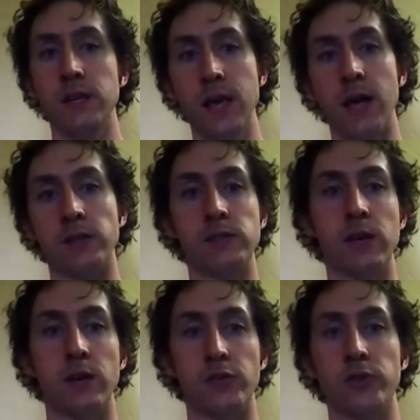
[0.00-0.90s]
Yes,
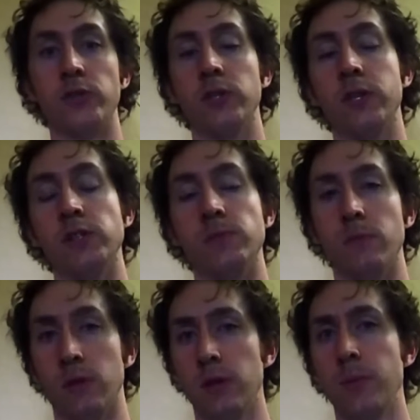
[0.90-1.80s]
L-citrulline is
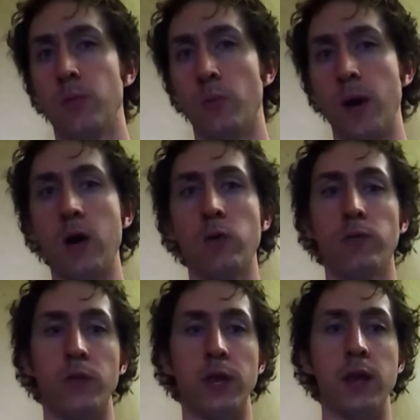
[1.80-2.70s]
a little bit more
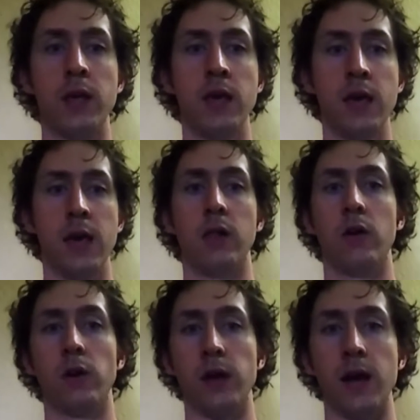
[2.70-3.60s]
powerful than
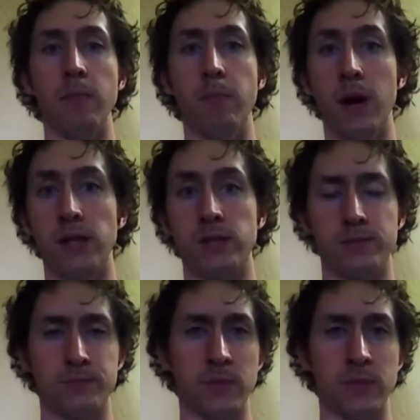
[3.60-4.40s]
L-arginine, but